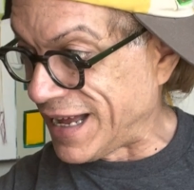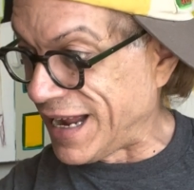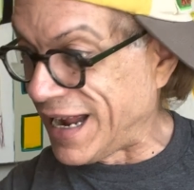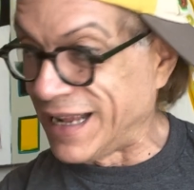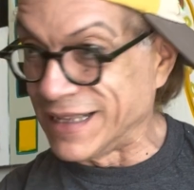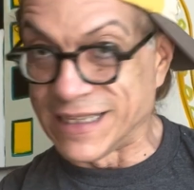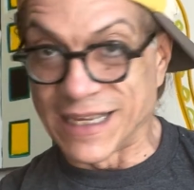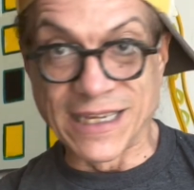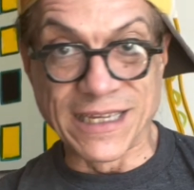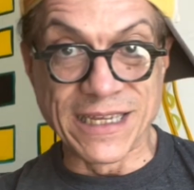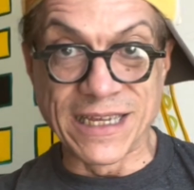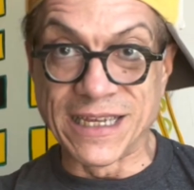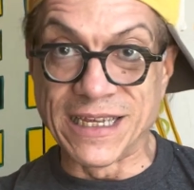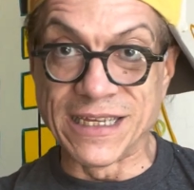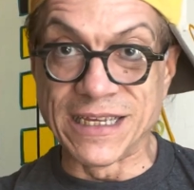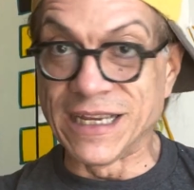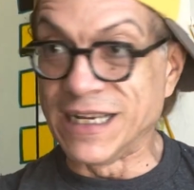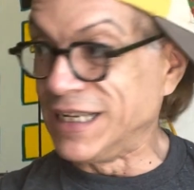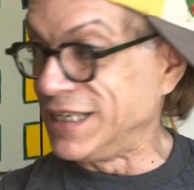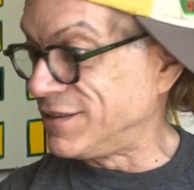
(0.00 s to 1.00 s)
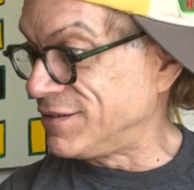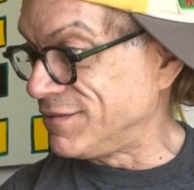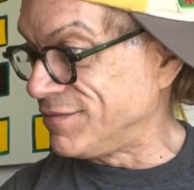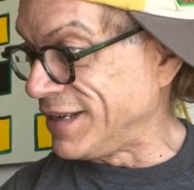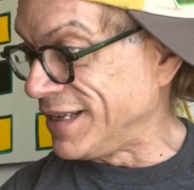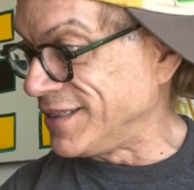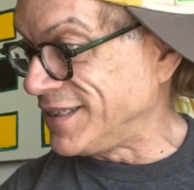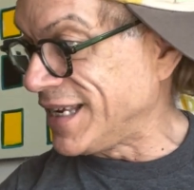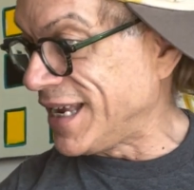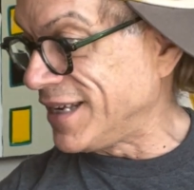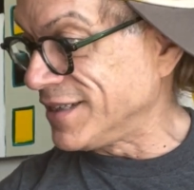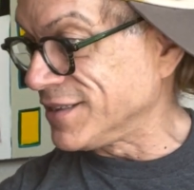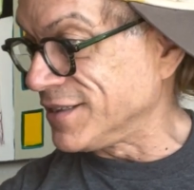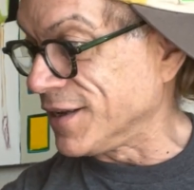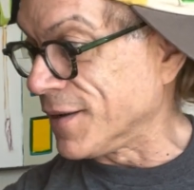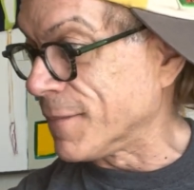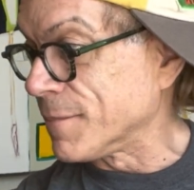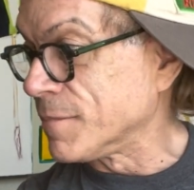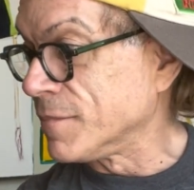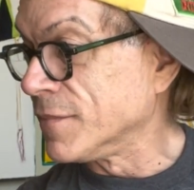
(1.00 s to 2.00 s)
think it's
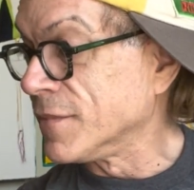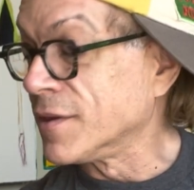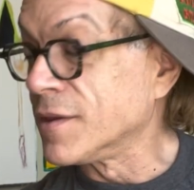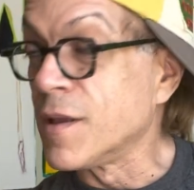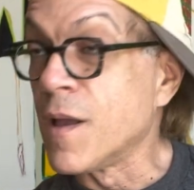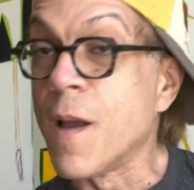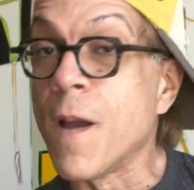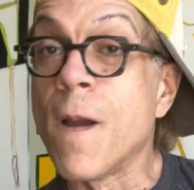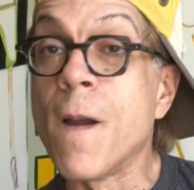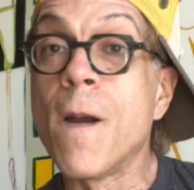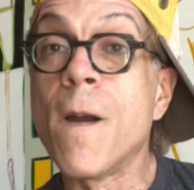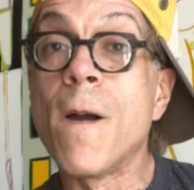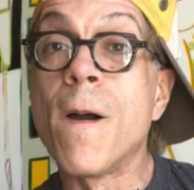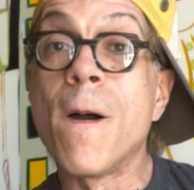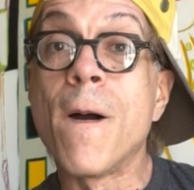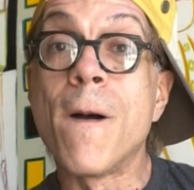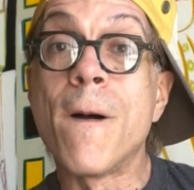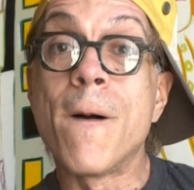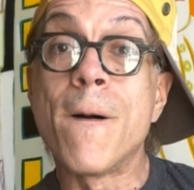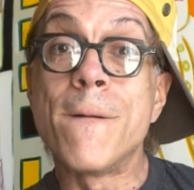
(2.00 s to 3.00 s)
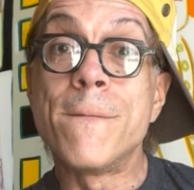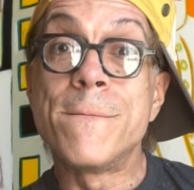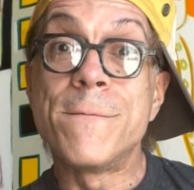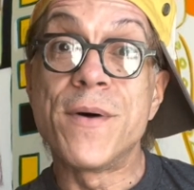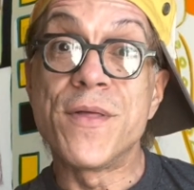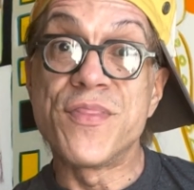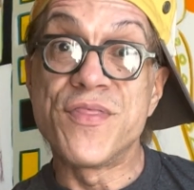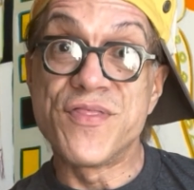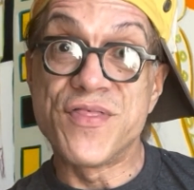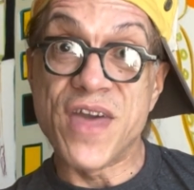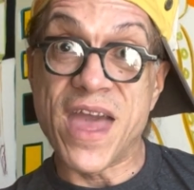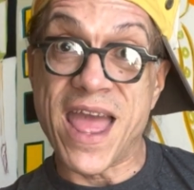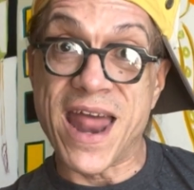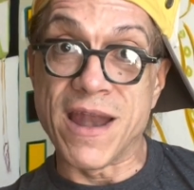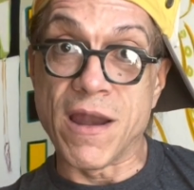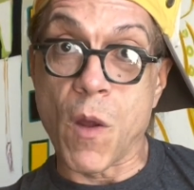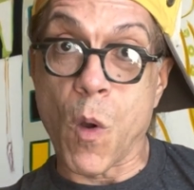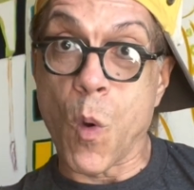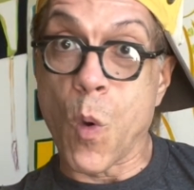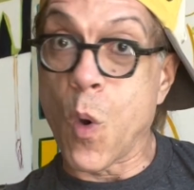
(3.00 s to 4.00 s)
fantastic. But
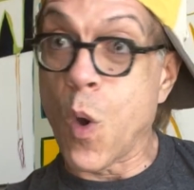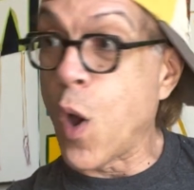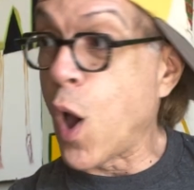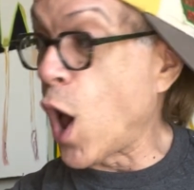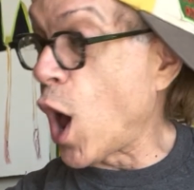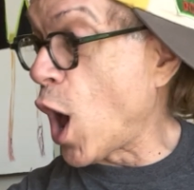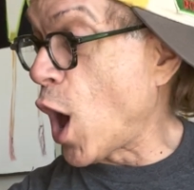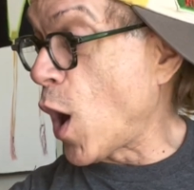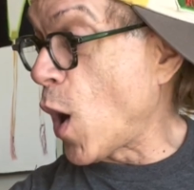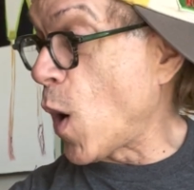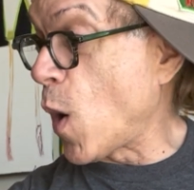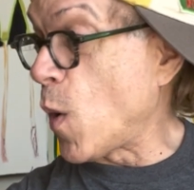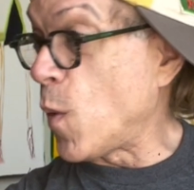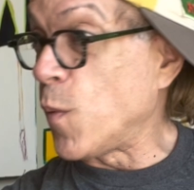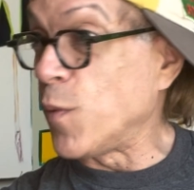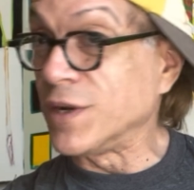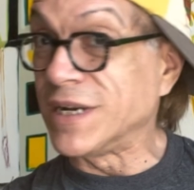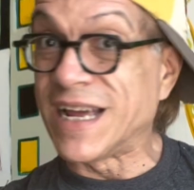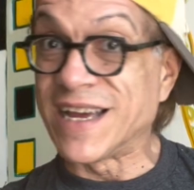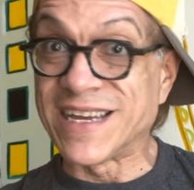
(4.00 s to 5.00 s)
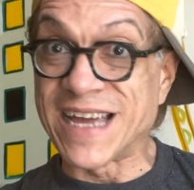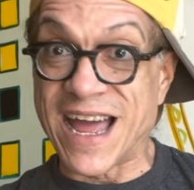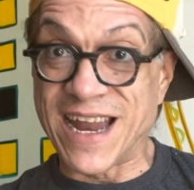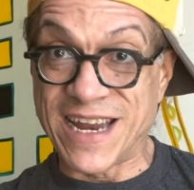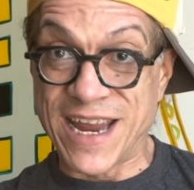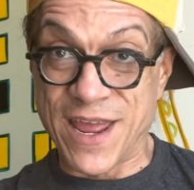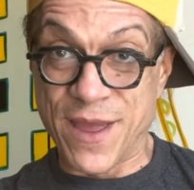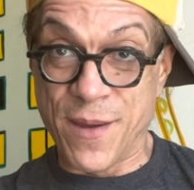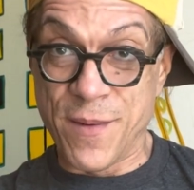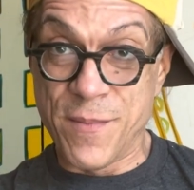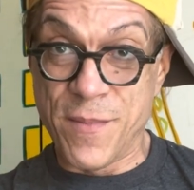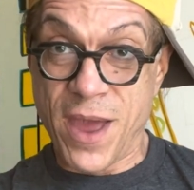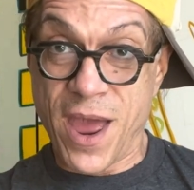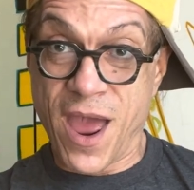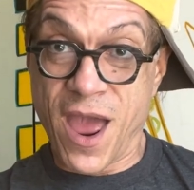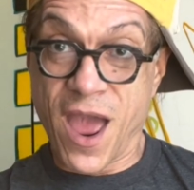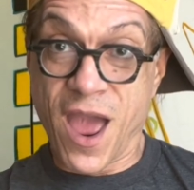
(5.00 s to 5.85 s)
then, whoa, when I got him,